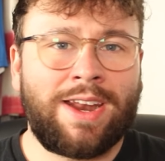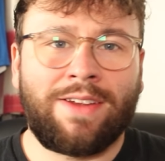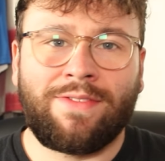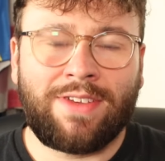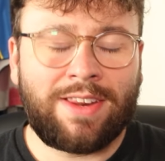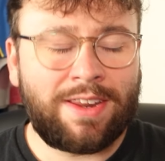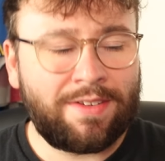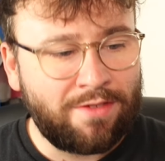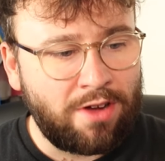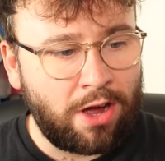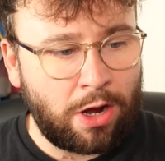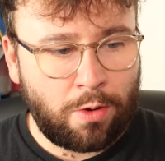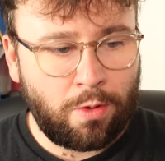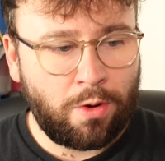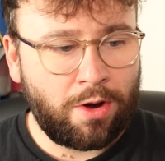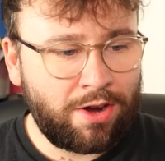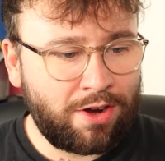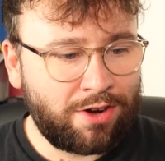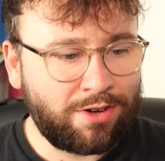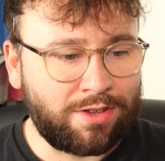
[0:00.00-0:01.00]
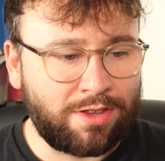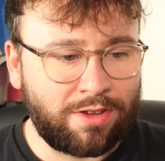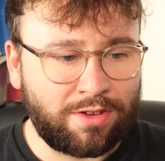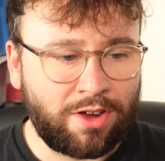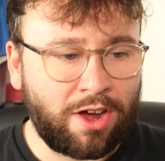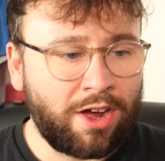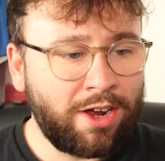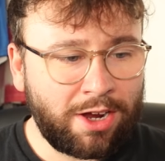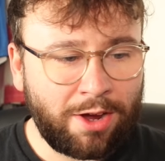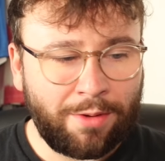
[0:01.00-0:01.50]
I think they've got quite a nice
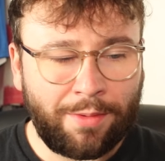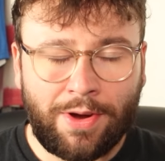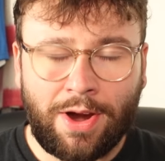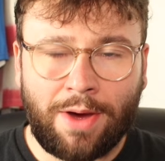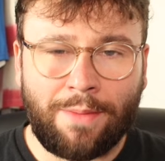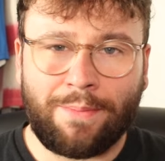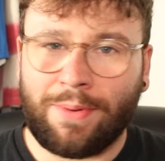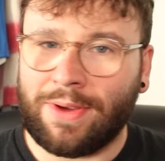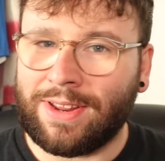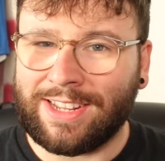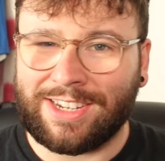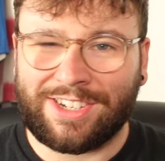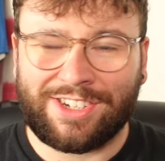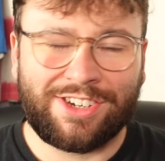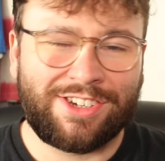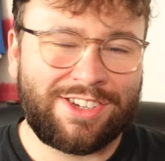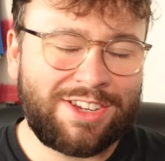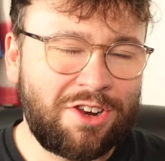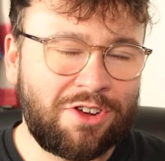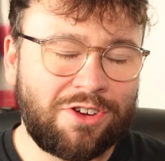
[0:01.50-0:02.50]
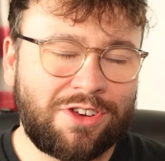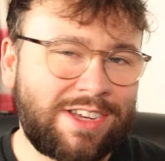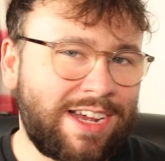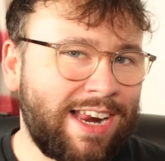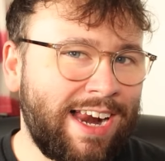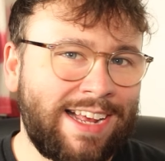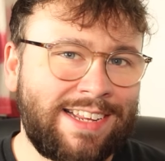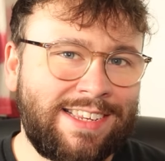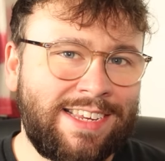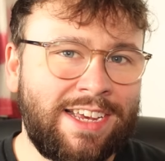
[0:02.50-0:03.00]
design going on, but this just looks
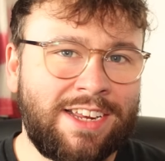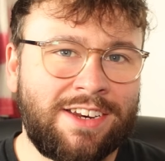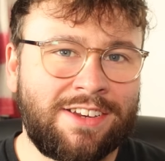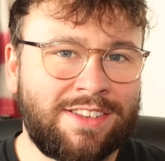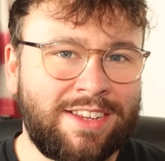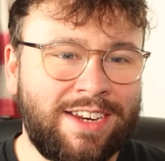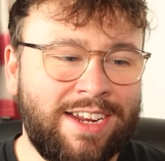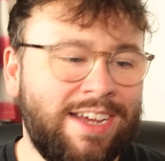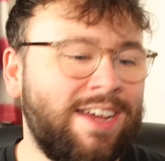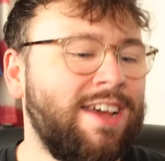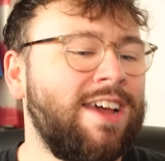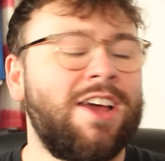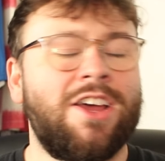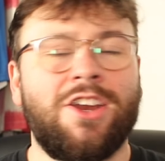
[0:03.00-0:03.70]
classier, doesn't it?